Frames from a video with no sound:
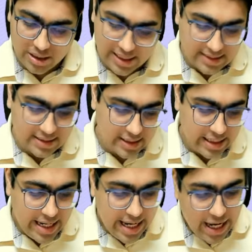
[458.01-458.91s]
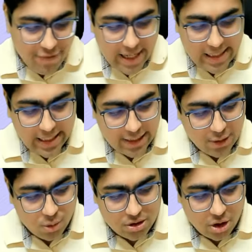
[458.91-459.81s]
Yes, sir. If entity
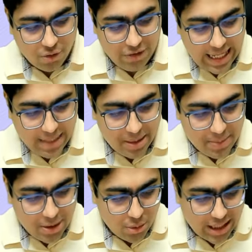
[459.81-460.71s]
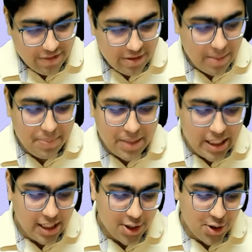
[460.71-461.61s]
close down, will I be able to recover my
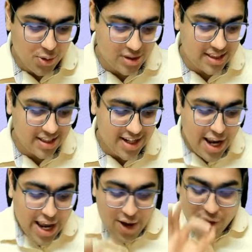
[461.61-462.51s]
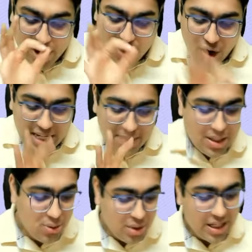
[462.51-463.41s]
money? No, sir. If you are not
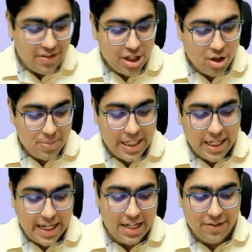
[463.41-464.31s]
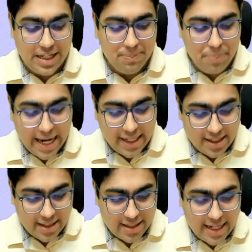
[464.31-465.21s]
able to recover your money, it will
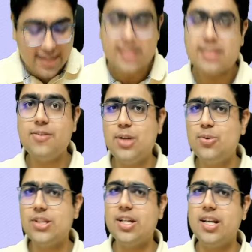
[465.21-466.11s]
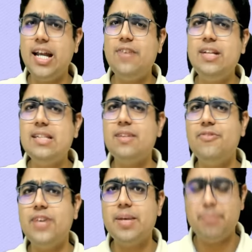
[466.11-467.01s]
impact debtors valuation. It will
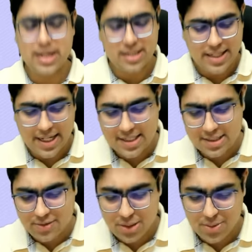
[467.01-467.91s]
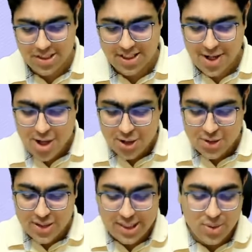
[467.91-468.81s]
somewhere impact the debtors valuation.
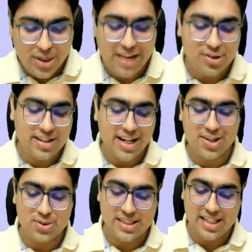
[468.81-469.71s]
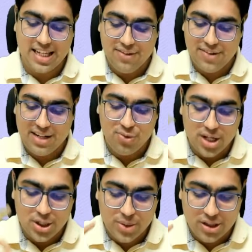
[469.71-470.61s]
So that's what I was trying to say. Even if you
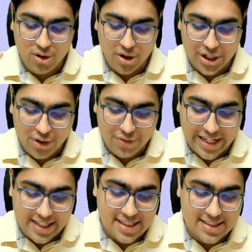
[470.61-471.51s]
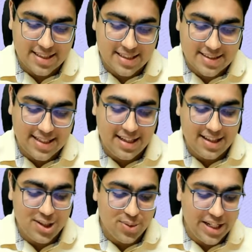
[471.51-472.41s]
are doing the audit of debtors, still
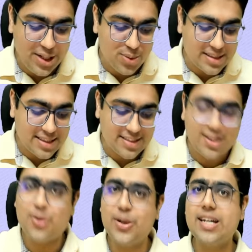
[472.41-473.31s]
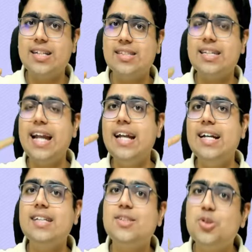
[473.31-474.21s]
you need to assess the going concern, and
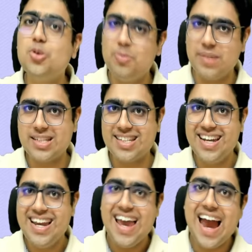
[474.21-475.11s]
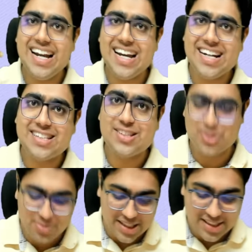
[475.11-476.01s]
it is too much. And it is
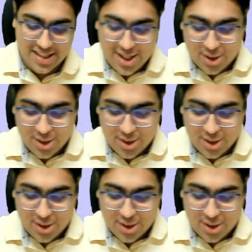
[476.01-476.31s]
too much.